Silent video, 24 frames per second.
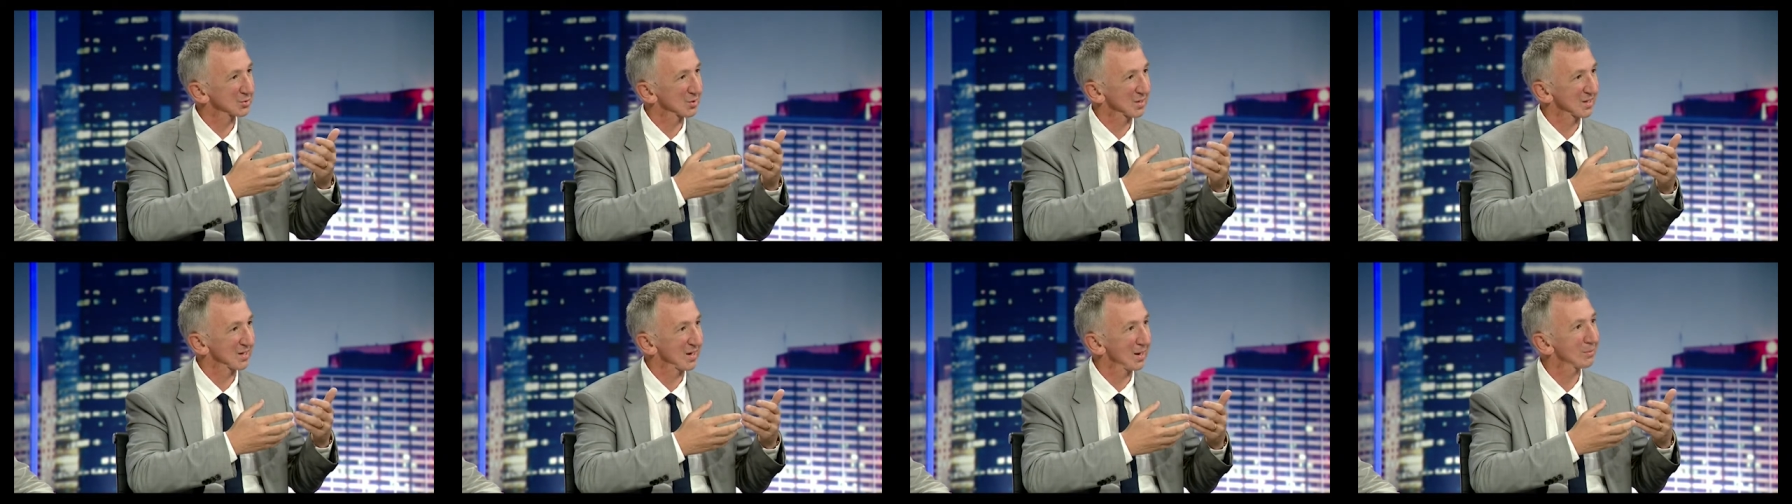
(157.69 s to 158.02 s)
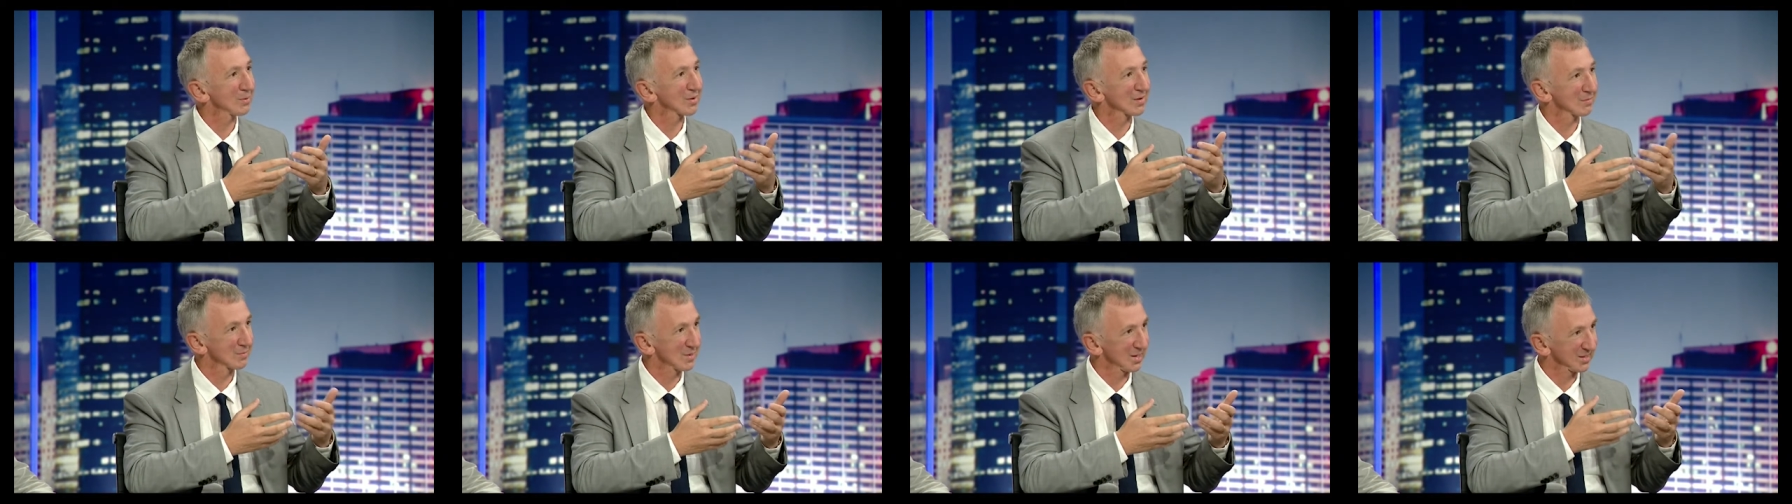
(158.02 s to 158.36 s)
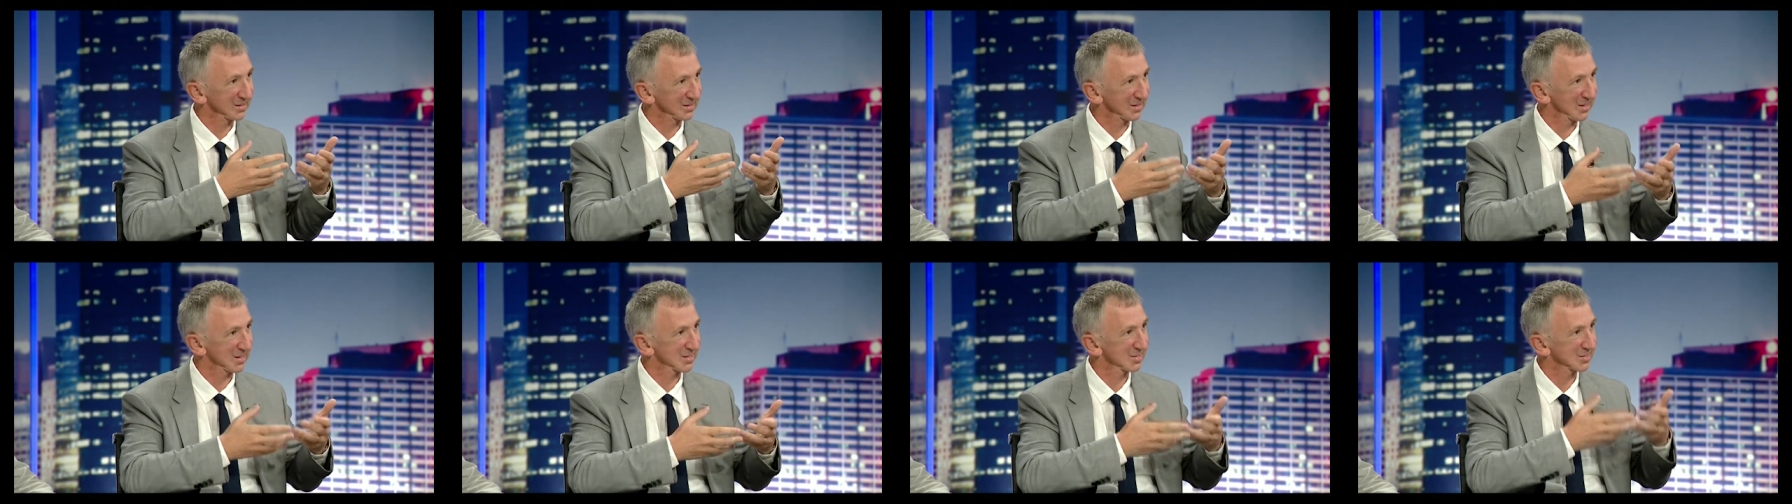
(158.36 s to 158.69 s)
to a couple of
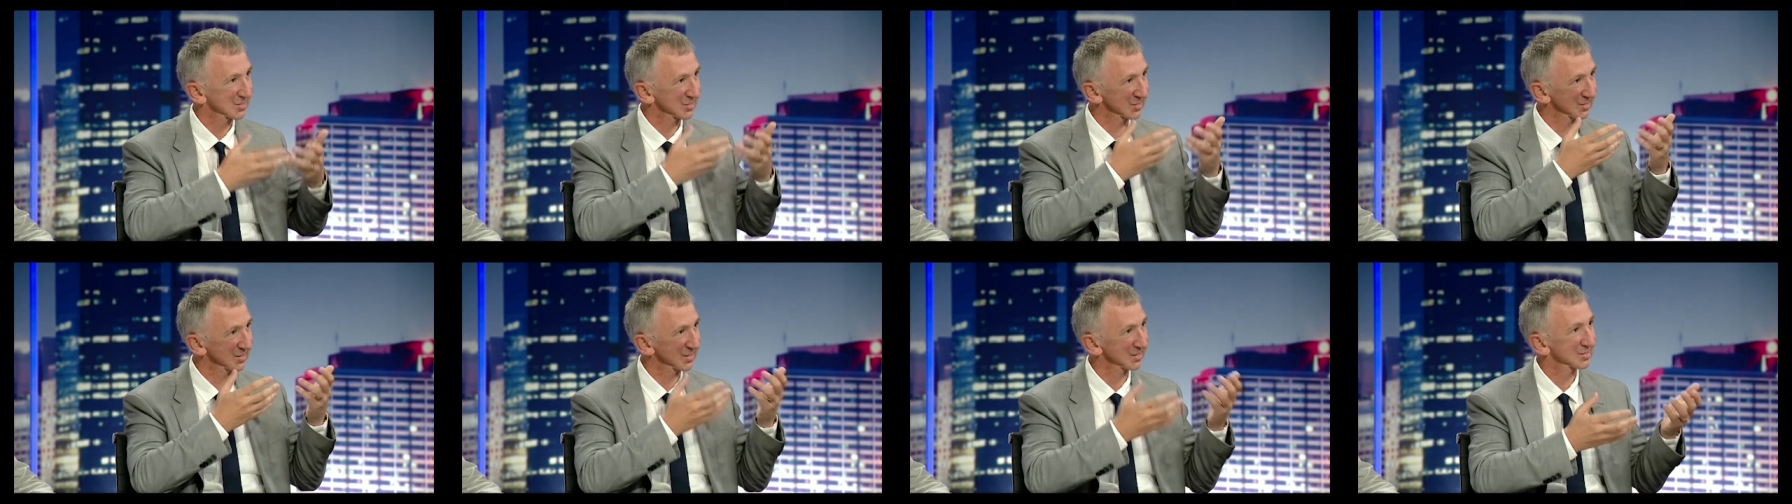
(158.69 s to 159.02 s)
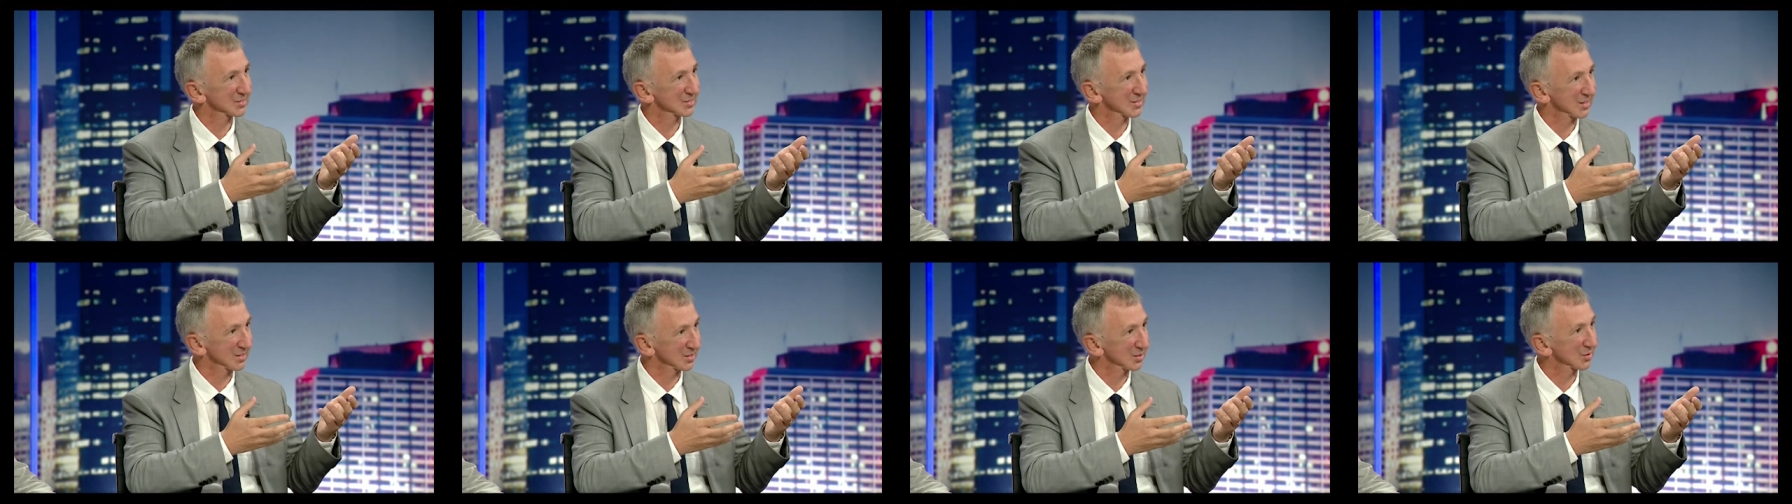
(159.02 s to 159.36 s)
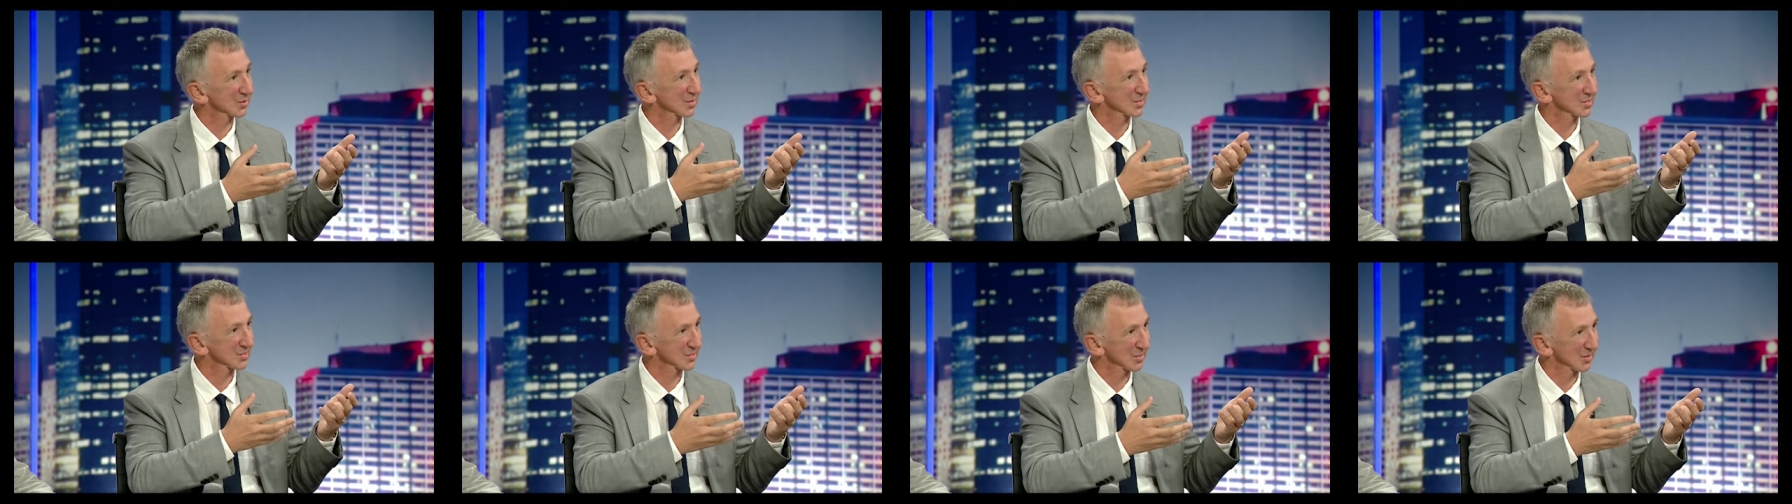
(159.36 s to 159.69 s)
medications that
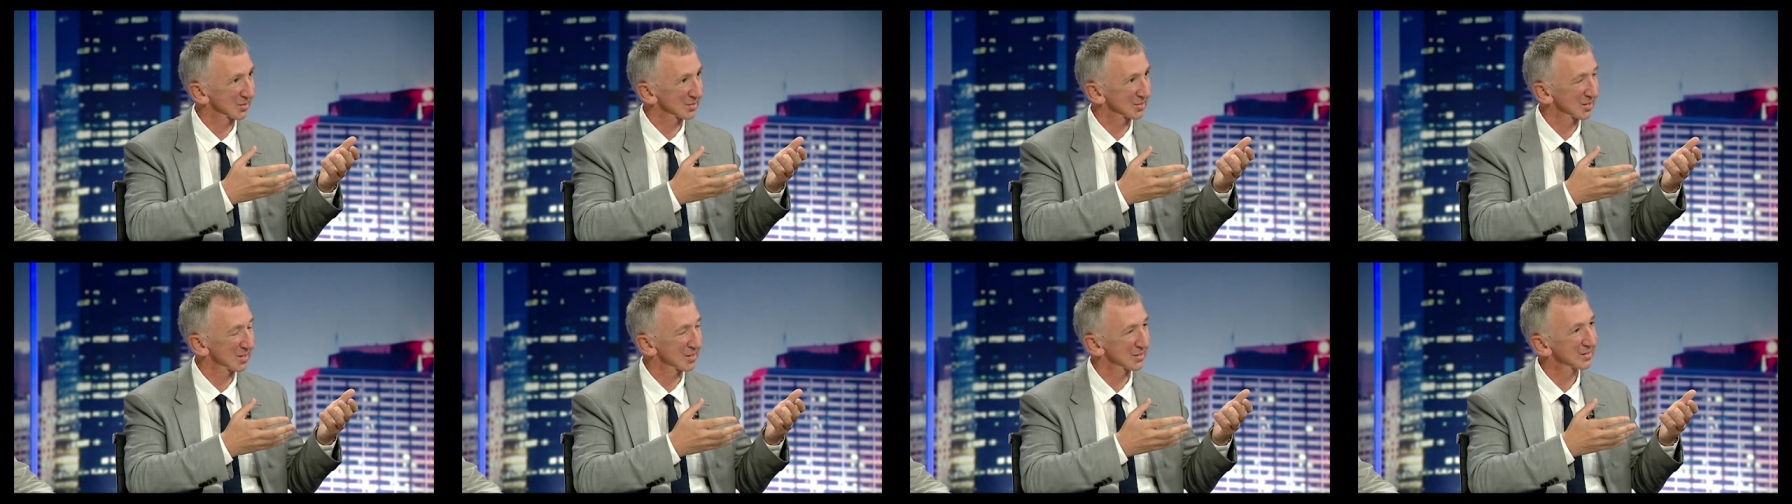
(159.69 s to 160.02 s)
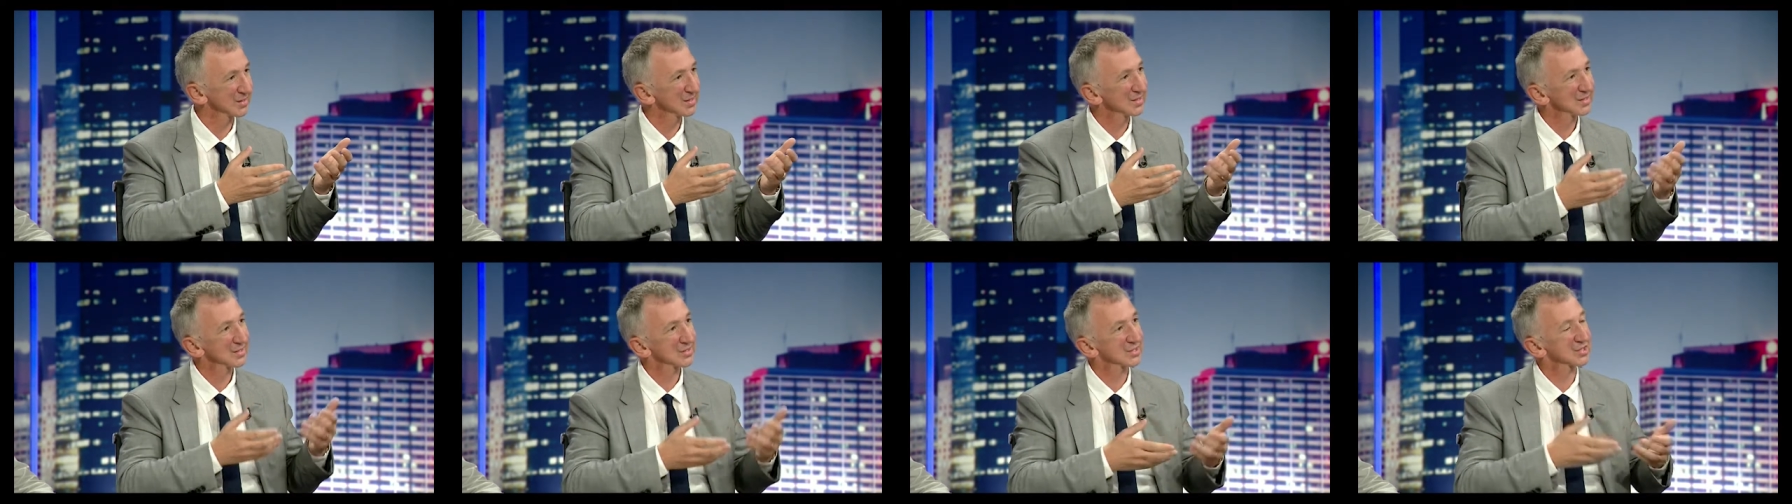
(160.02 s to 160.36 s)
increase serotonin,